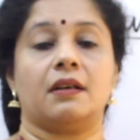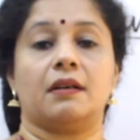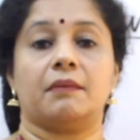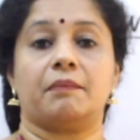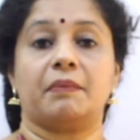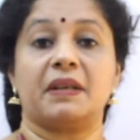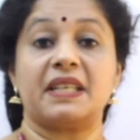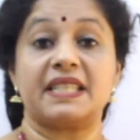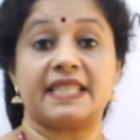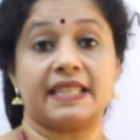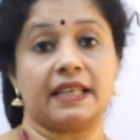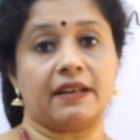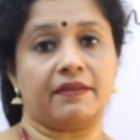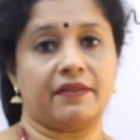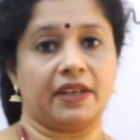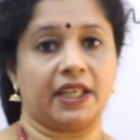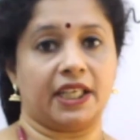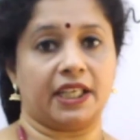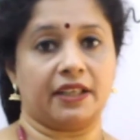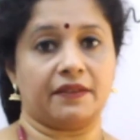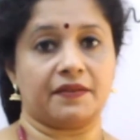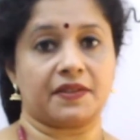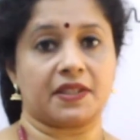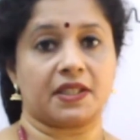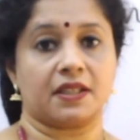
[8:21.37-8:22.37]

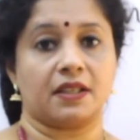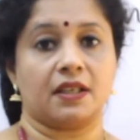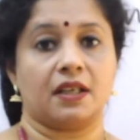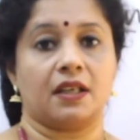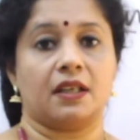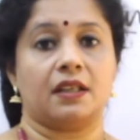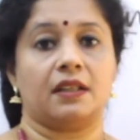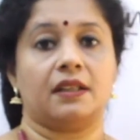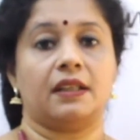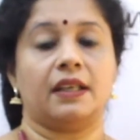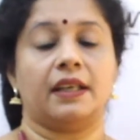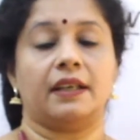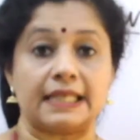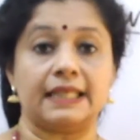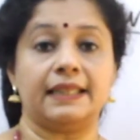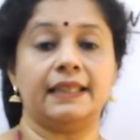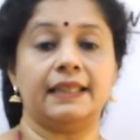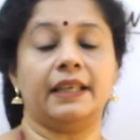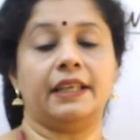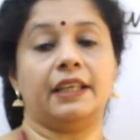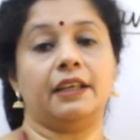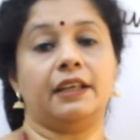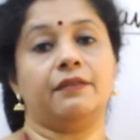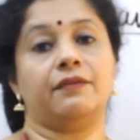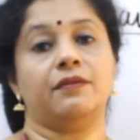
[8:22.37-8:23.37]
preservatives, the
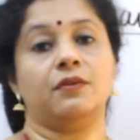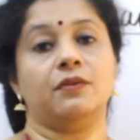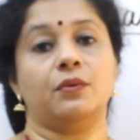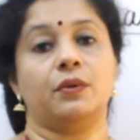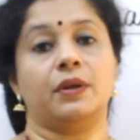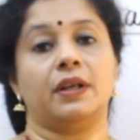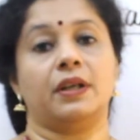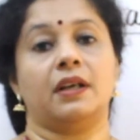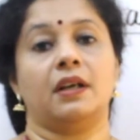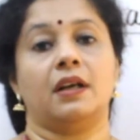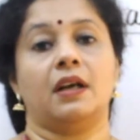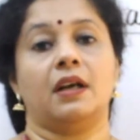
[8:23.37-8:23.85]
synthetic food,